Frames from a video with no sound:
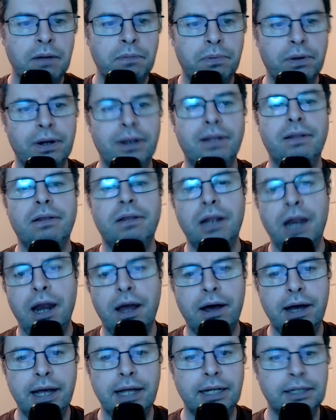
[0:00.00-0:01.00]
but
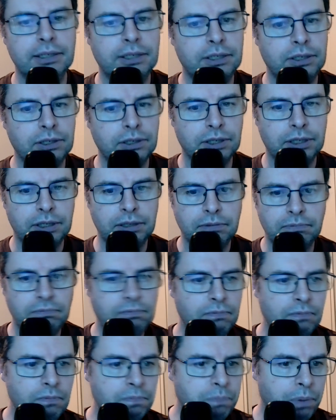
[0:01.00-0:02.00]
Lions just
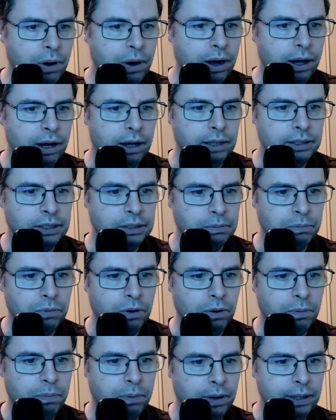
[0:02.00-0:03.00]
pile on some
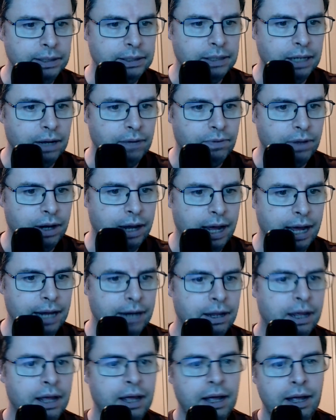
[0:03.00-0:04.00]
more points after that.